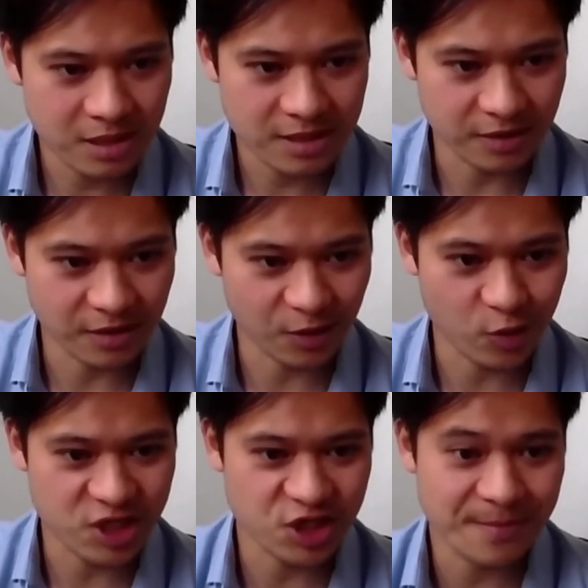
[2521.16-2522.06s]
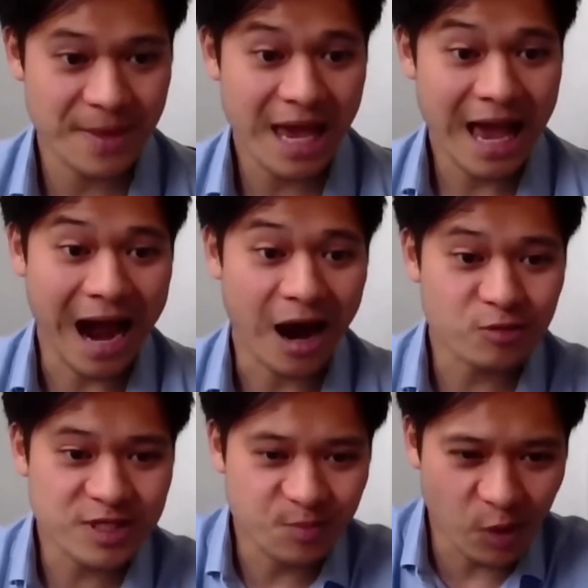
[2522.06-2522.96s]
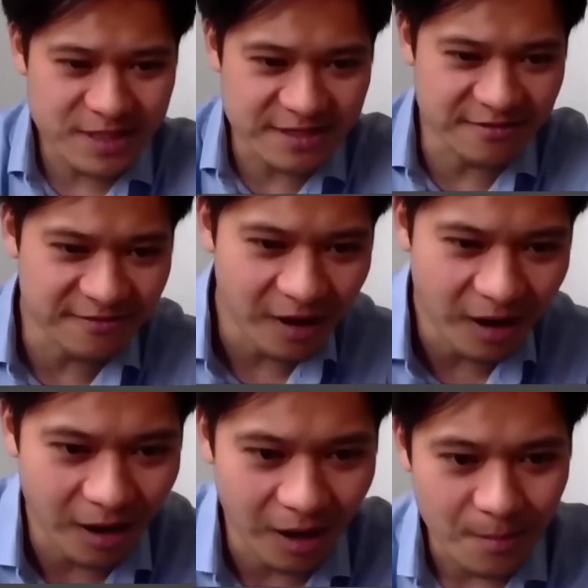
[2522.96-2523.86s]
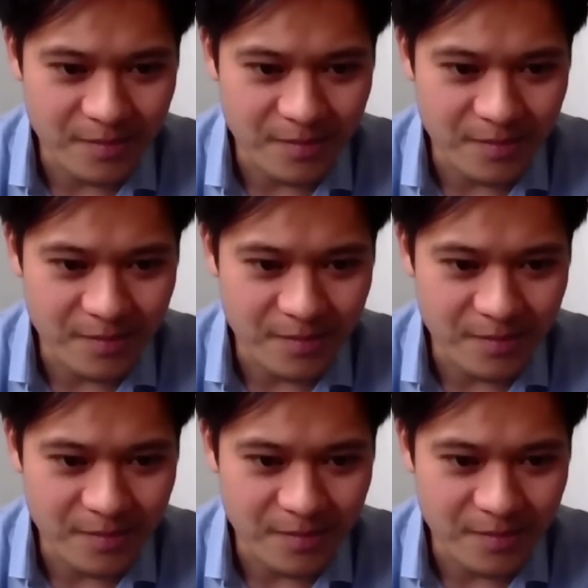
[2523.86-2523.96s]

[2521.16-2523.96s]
So another question here: how responsive are